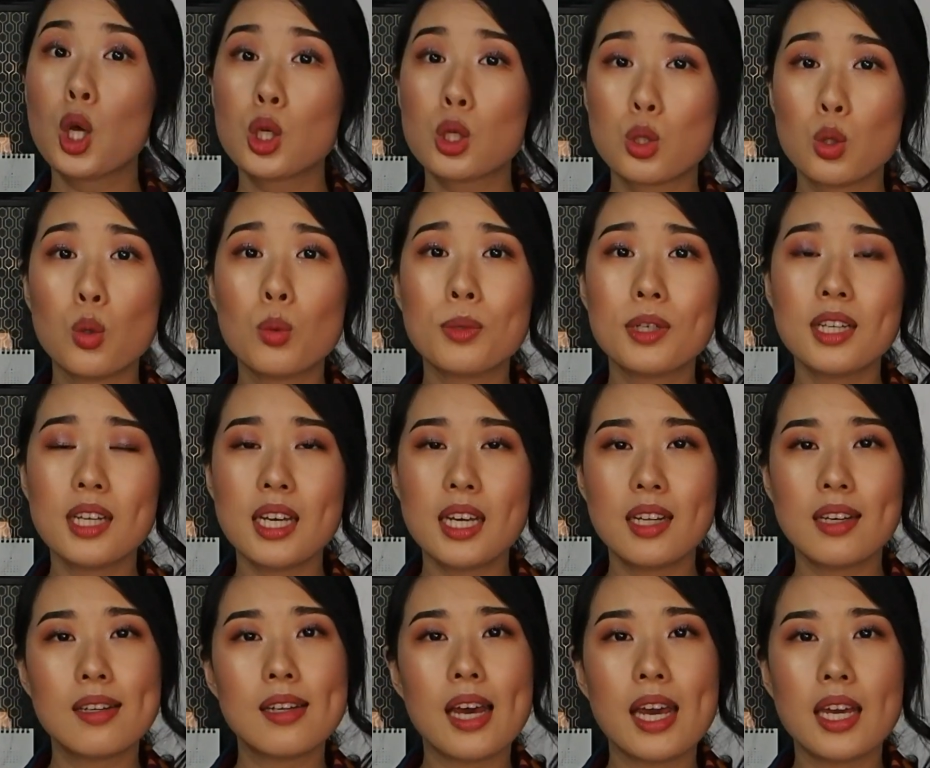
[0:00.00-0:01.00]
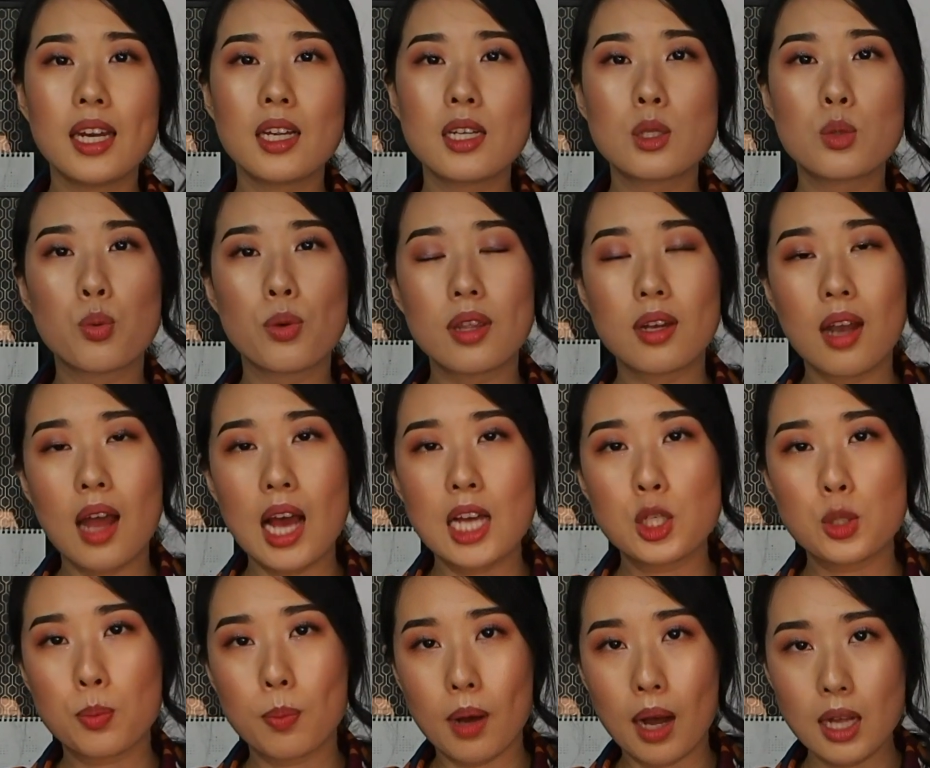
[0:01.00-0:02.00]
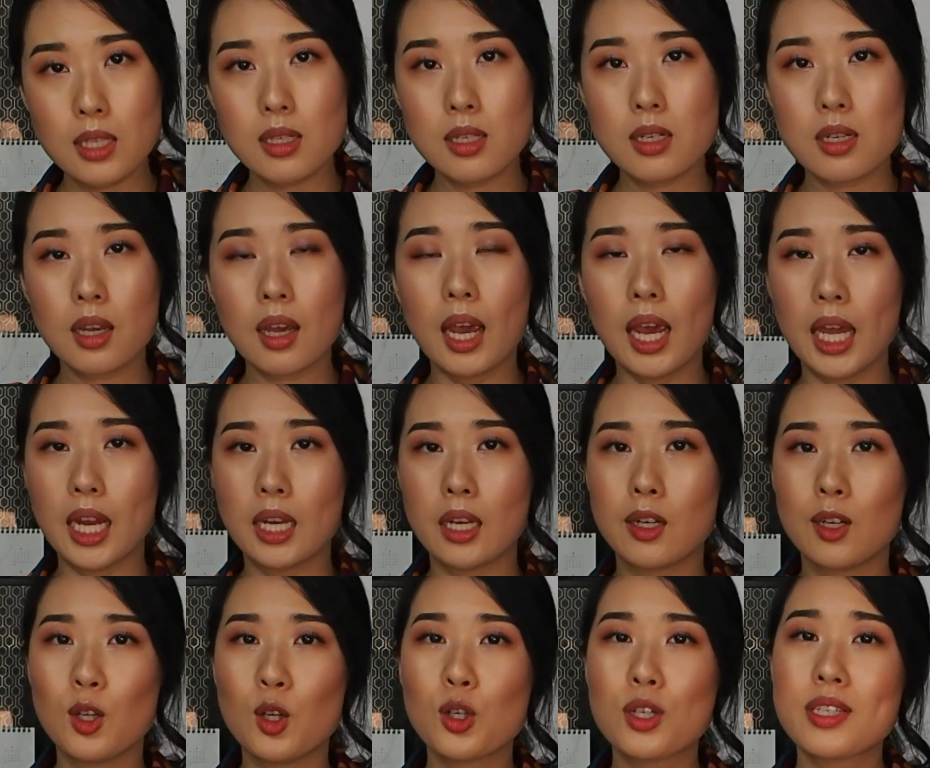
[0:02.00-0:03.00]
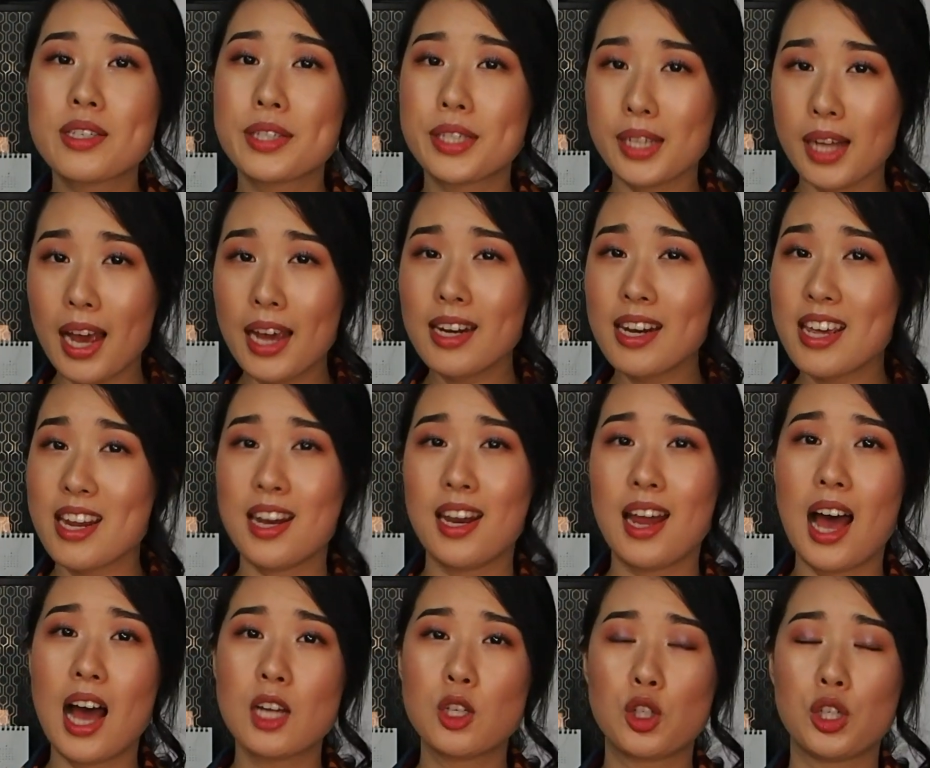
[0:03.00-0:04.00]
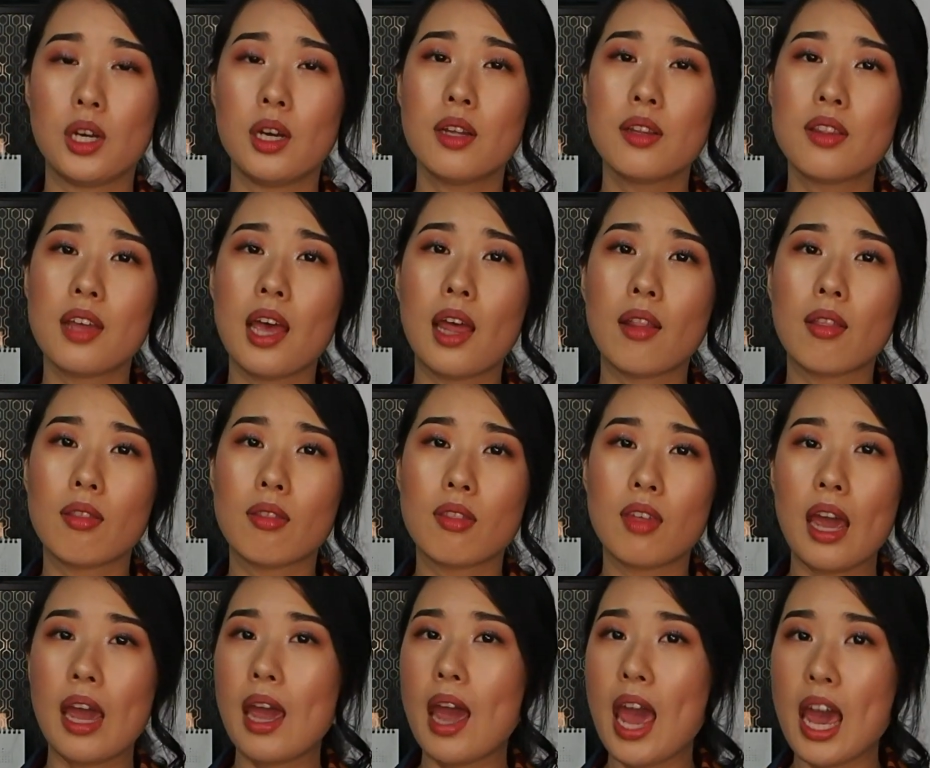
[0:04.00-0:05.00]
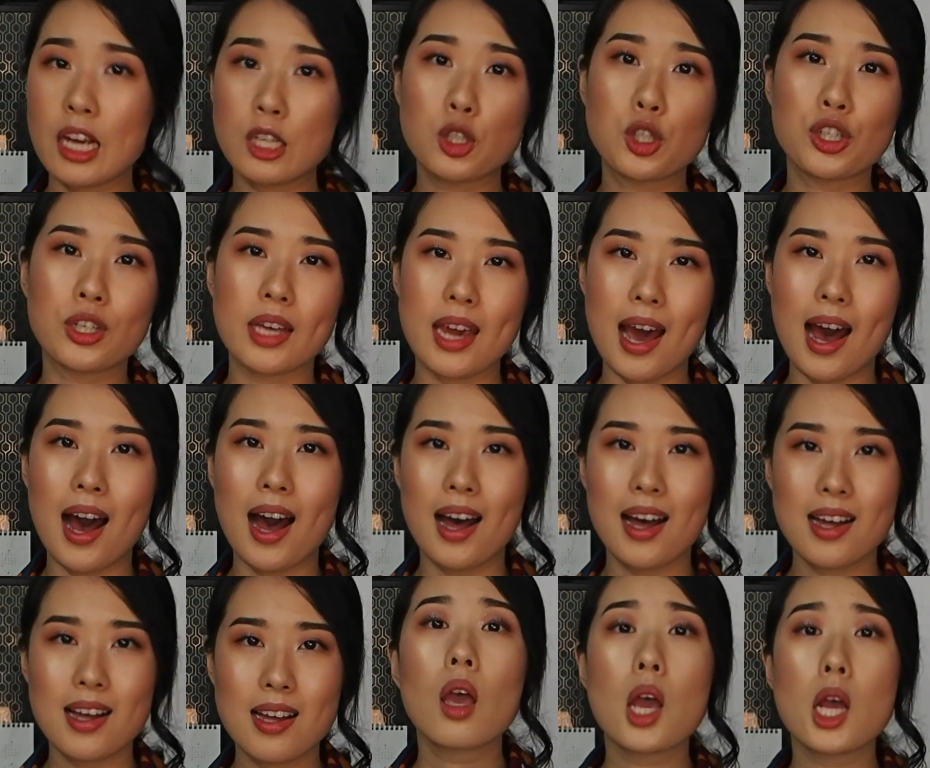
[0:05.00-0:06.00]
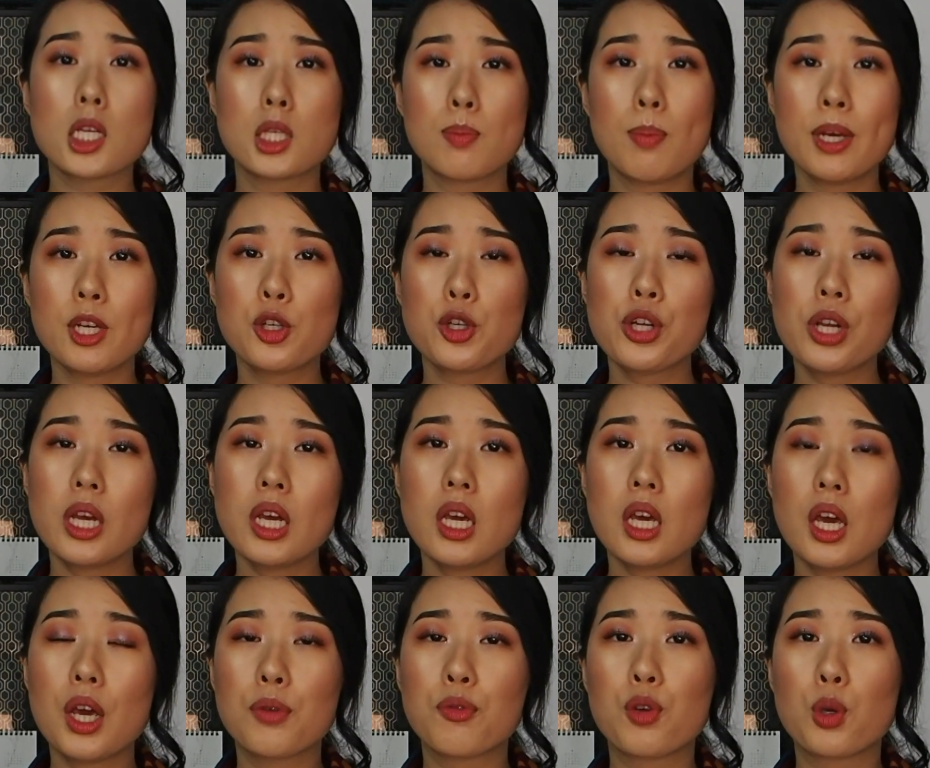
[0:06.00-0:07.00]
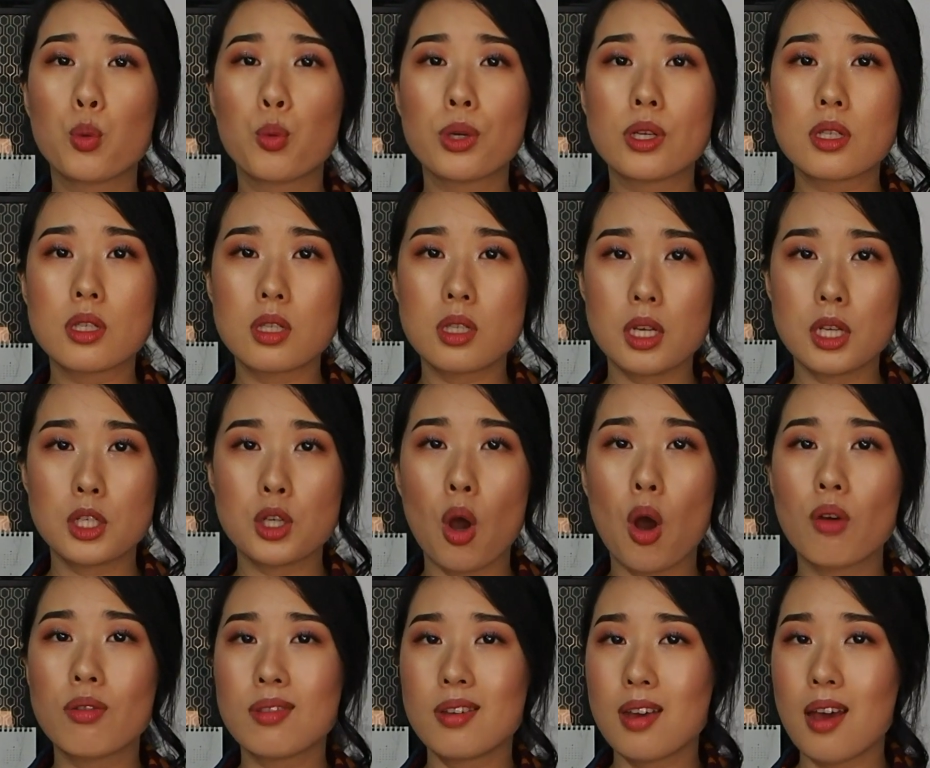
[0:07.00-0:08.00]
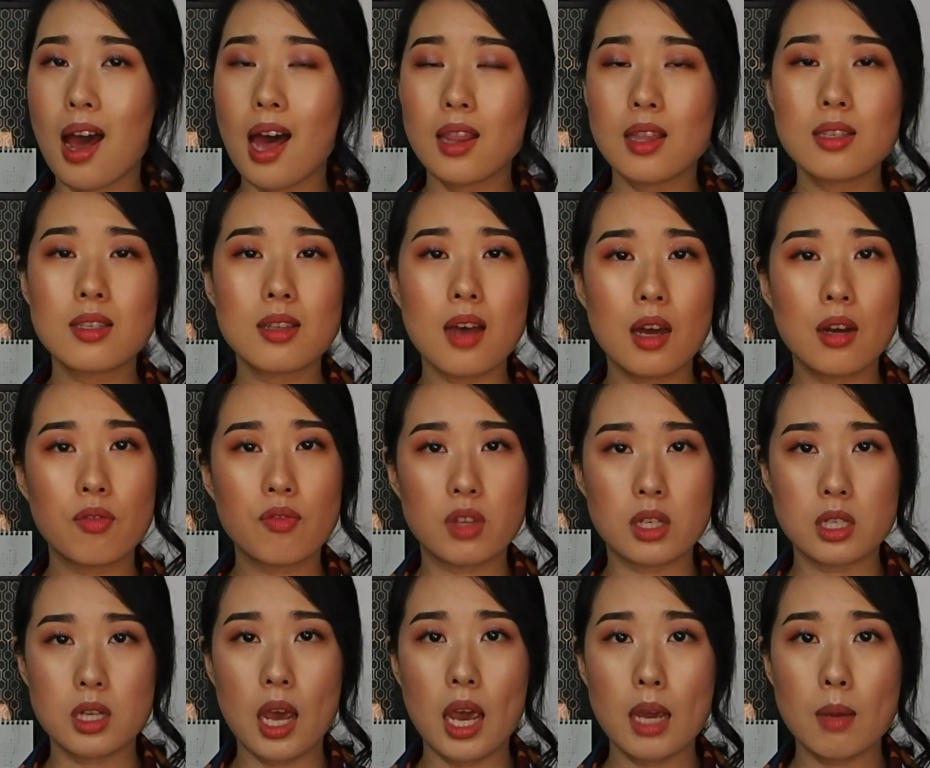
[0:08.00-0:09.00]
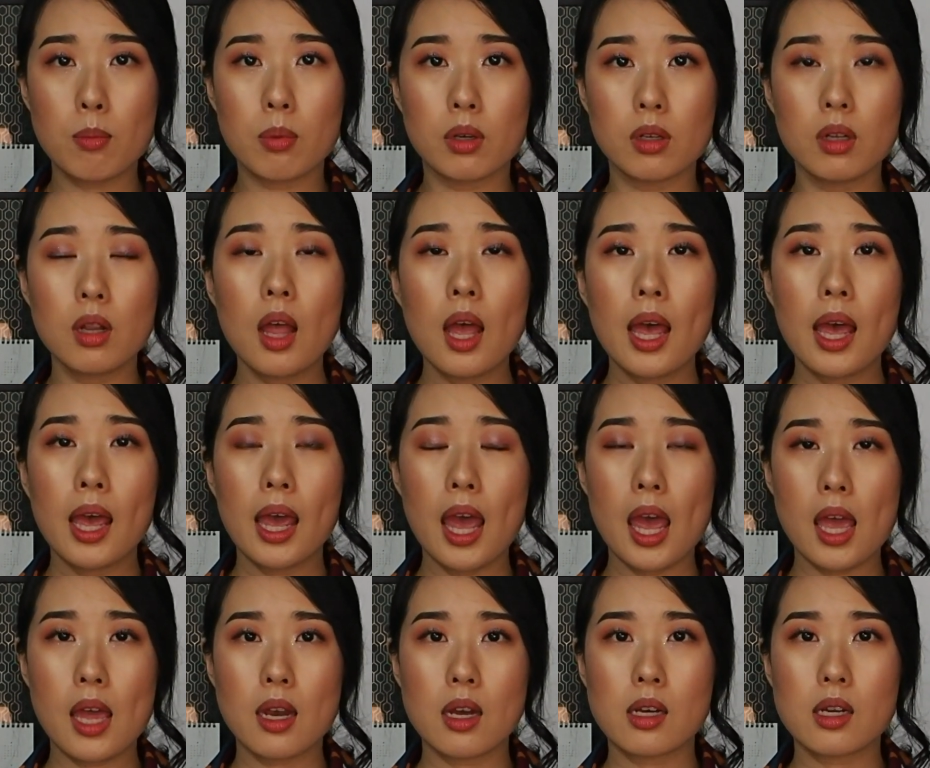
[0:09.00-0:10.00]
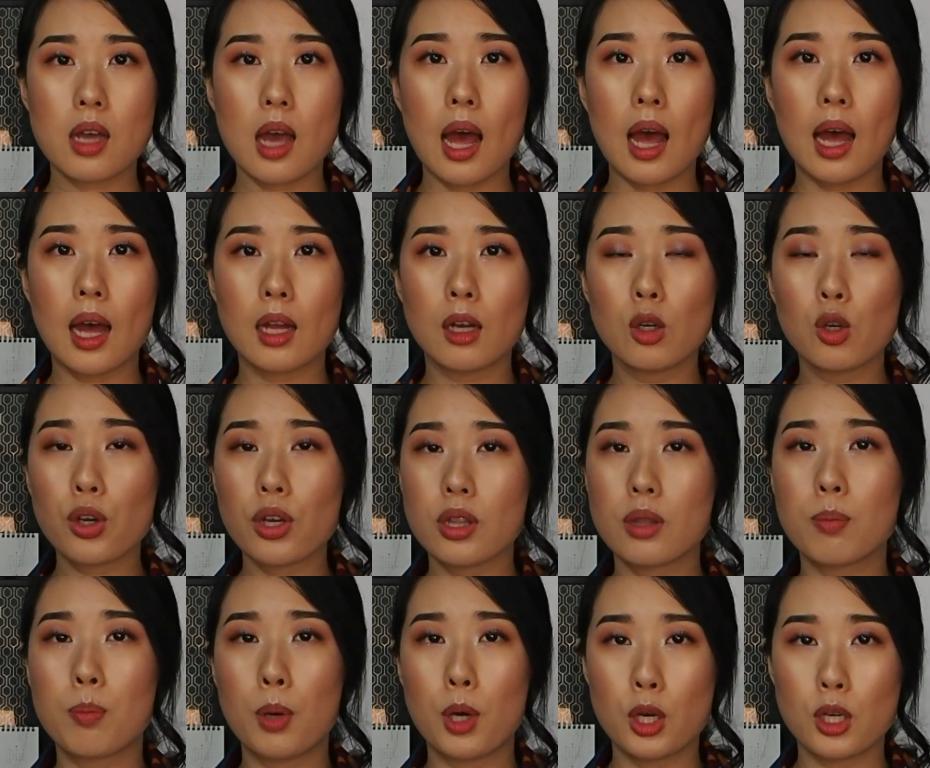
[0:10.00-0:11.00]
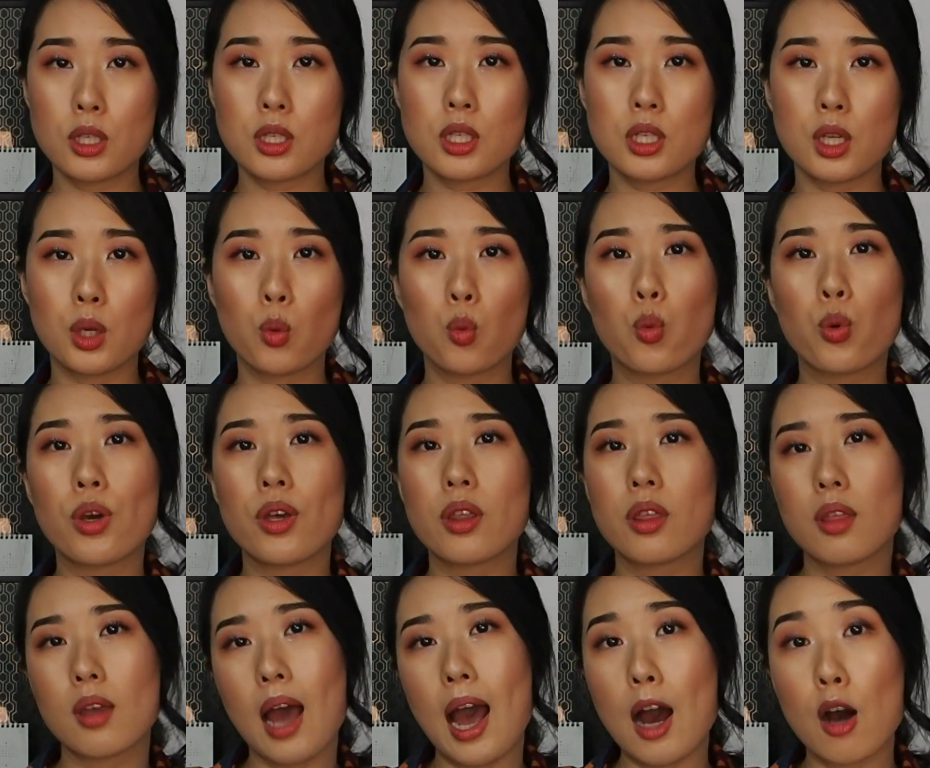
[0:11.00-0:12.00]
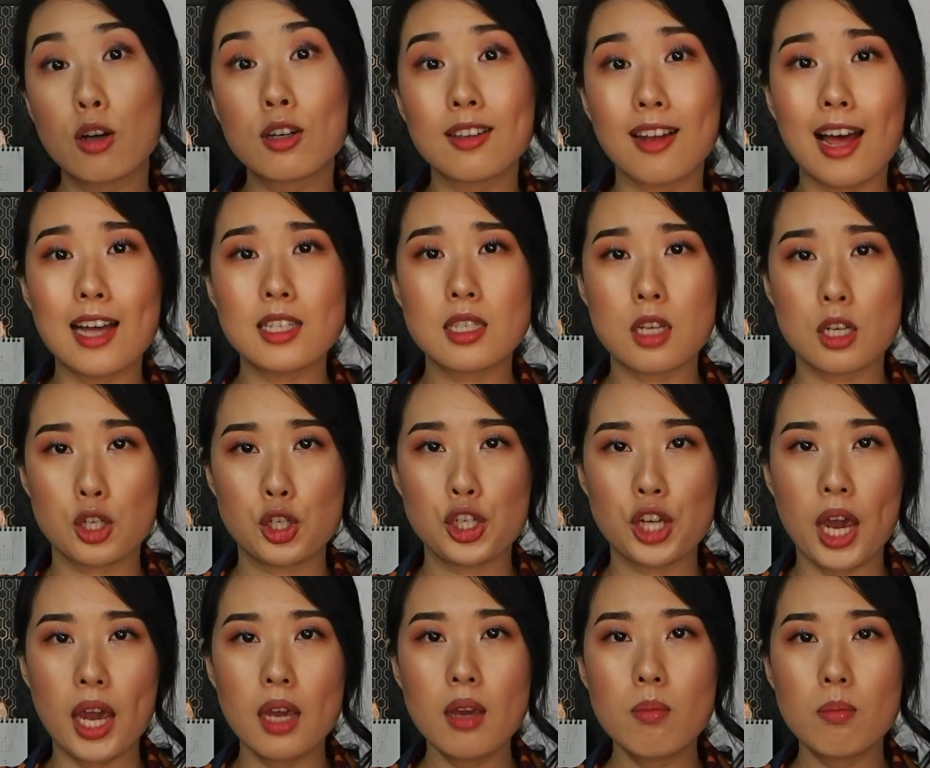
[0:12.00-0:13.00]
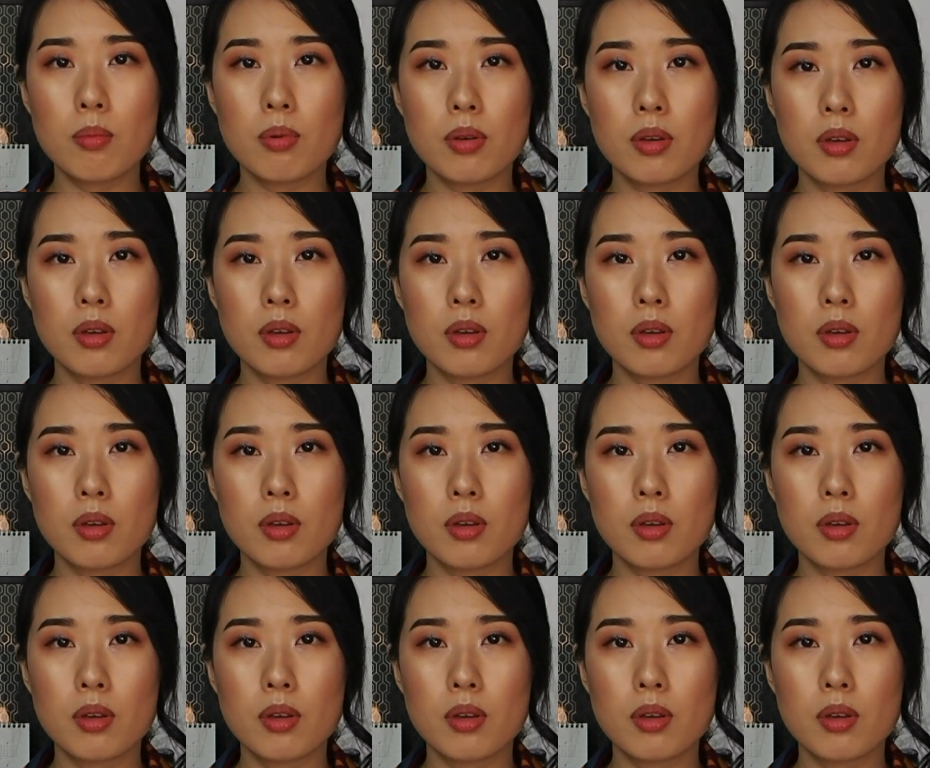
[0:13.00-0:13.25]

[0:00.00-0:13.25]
Normally, ladies with large bust can look slightly larger than they actually are, especially if you would sit on the other side of the table and look at the person with hourglass shape.